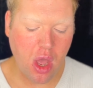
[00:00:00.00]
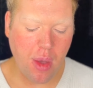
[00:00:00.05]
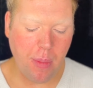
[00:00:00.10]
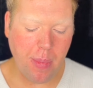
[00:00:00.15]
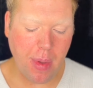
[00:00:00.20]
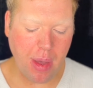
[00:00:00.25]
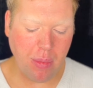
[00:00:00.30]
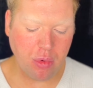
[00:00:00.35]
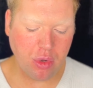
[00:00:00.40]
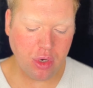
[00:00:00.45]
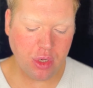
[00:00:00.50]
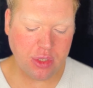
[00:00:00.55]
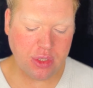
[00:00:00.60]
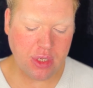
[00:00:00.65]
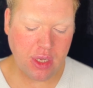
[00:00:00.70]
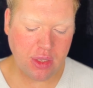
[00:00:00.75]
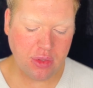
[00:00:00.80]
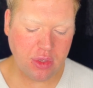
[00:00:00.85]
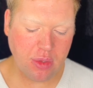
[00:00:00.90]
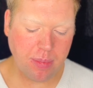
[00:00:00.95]
but I'm going to
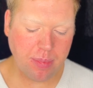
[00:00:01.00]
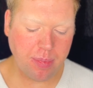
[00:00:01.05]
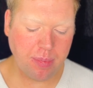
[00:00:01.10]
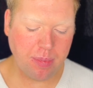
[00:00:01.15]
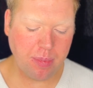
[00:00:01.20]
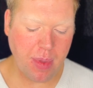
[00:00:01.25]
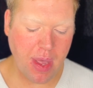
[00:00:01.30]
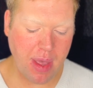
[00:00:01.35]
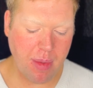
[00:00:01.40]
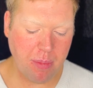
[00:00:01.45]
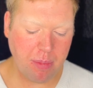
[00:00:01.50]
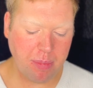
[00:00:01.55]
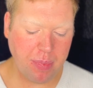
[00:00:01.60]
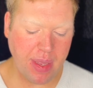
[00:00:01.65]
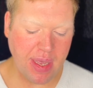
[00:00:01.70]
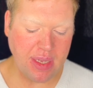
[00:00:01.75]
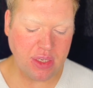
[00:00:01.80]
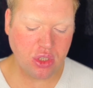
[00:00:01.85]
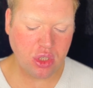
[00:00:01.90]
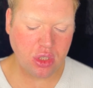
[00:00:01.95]
take the
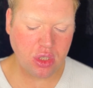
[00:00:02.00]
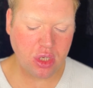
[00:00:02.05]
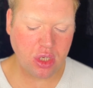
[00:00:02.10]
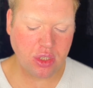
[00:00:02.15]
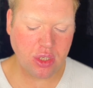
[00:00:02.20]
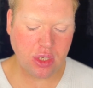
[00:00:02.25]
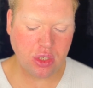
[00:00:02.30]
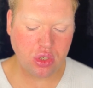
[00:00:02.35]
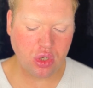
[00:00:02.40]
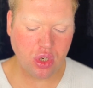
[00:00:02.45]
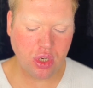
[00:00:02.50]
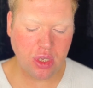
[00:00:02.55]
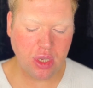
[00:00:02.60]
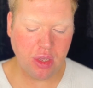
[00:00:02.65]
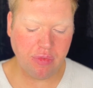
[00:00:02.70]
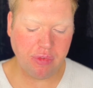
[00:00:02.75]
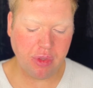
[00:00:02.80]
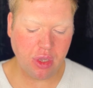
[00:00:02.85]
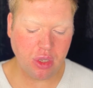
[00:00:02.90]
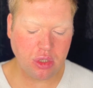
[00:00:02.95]
base just because it's going to
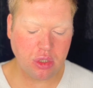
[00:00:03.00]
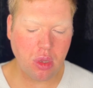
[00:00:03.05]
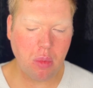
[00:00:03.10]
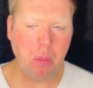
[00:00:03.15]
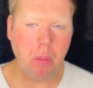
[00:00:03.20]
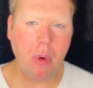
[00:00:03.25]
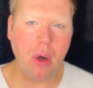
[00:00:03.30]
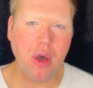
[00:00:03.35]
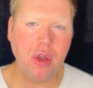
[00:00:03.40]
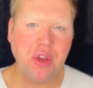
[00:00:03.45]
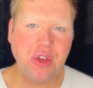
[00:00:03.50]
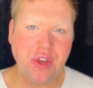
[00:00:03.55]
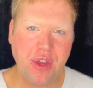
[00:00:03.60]
give us more